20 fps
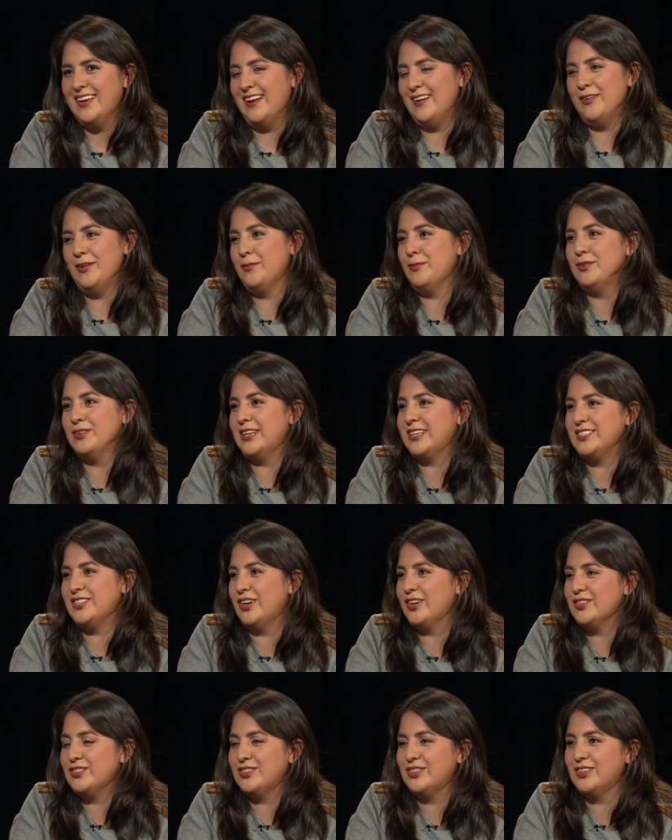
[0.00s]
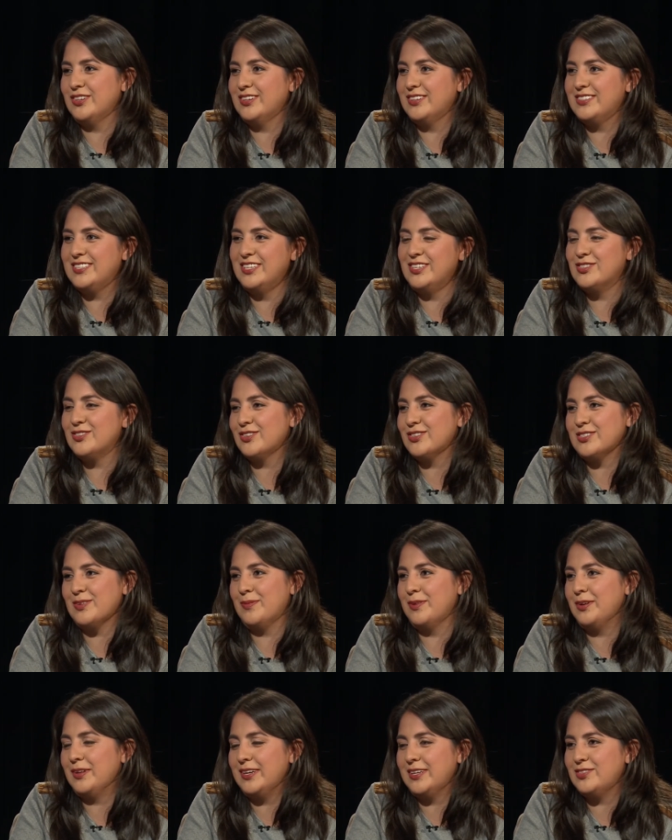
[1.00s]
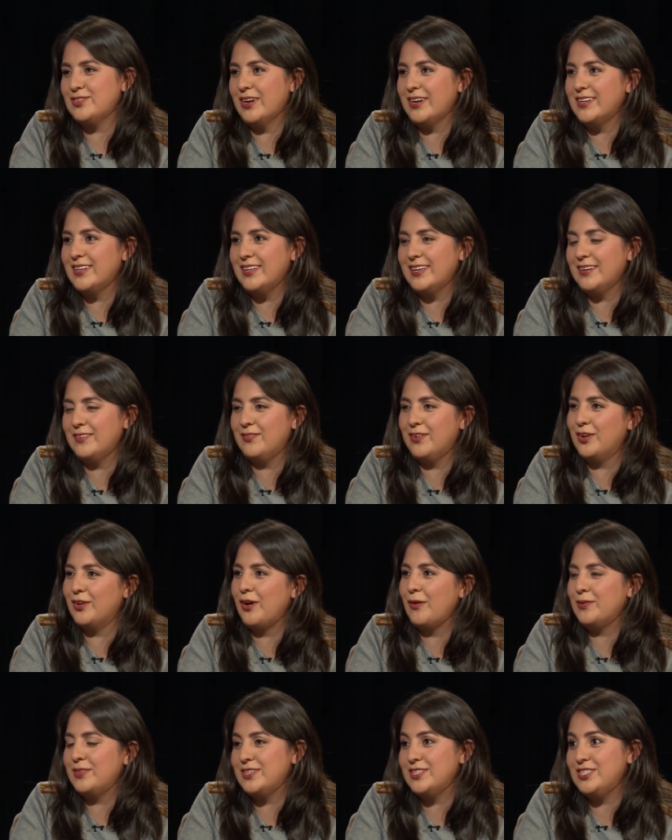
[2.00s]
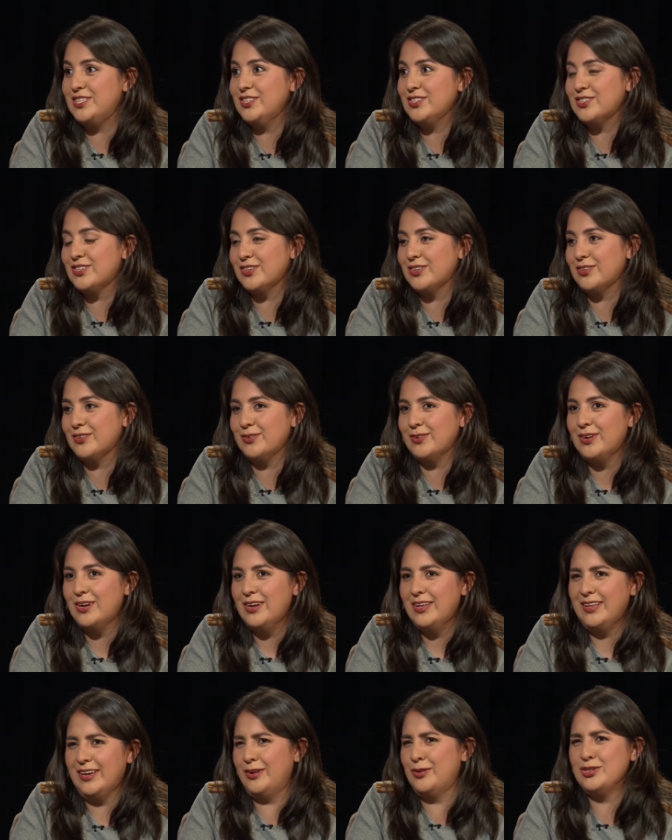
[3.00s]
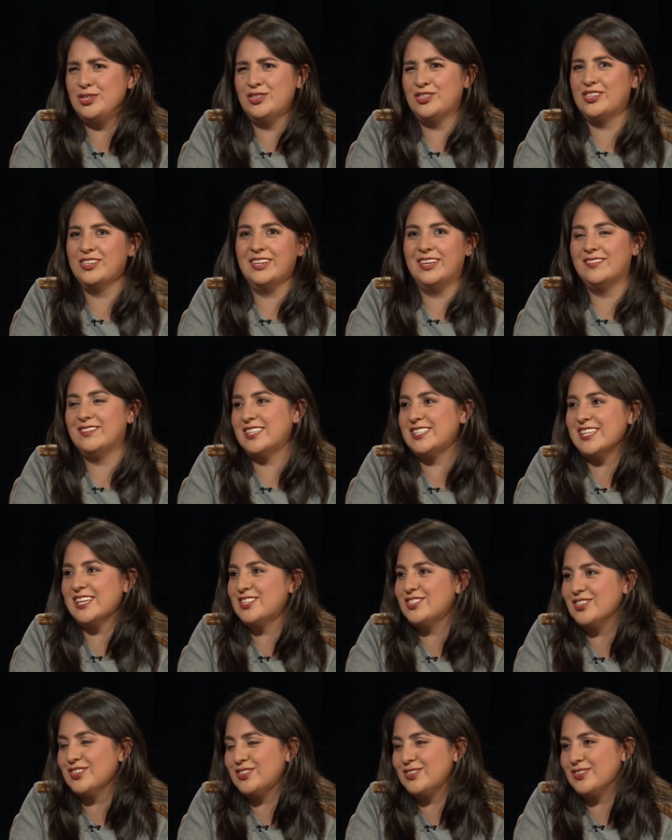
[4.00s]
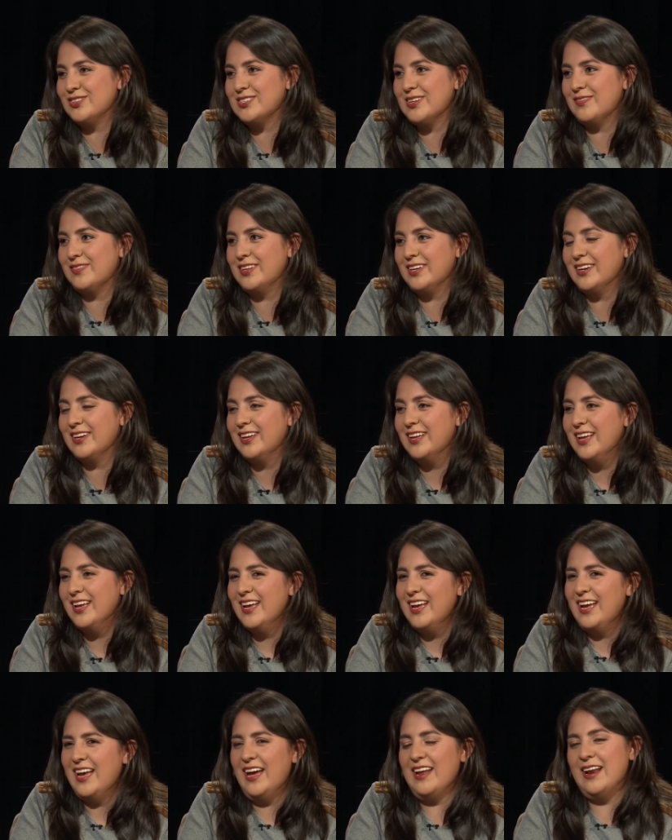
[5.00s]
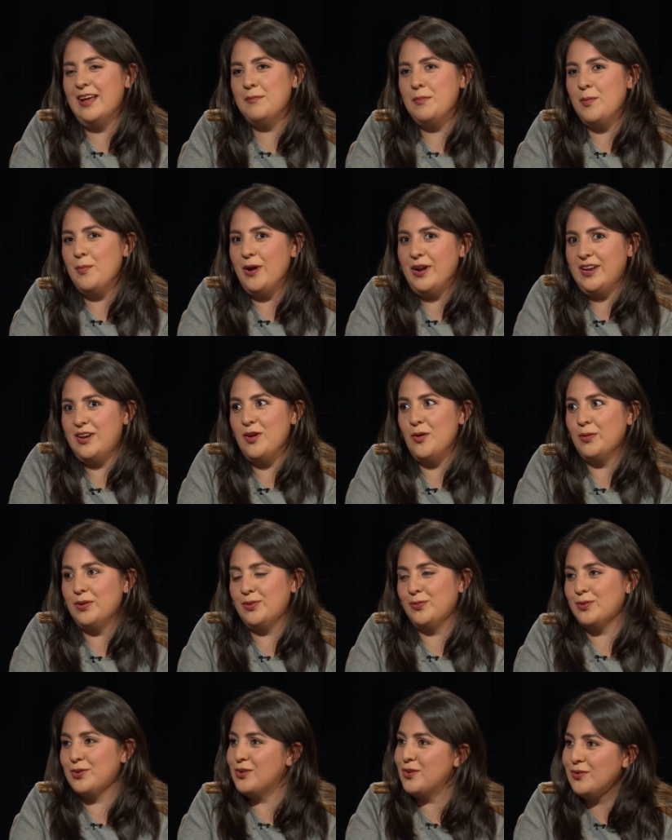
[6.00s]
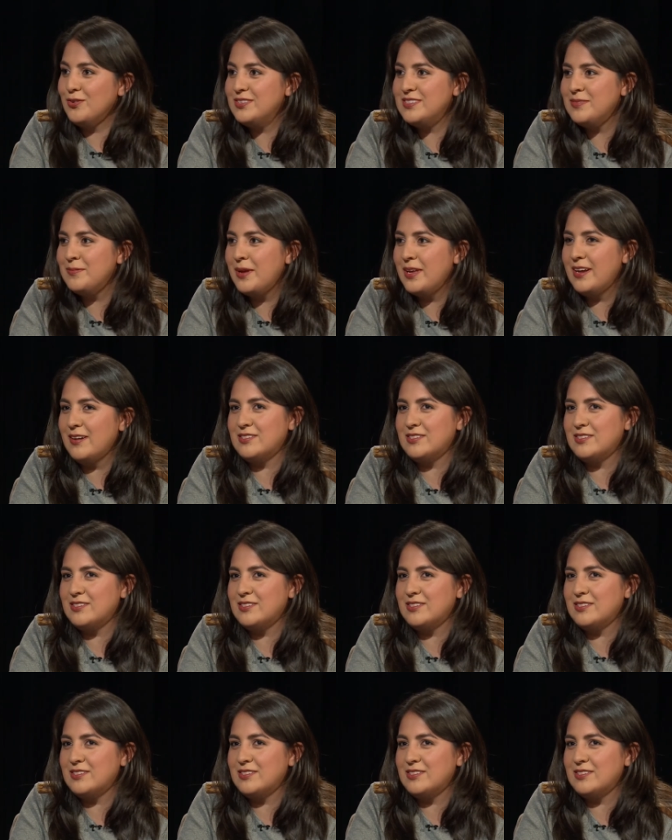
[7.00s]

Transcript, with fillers: I don't know, we were like talking to the teacher or something, like trying uh -huh. to like uh-huh. figure out what the teacher, like who she was going to give the attention to or something. And I remember I didn't know what the word nosy meant.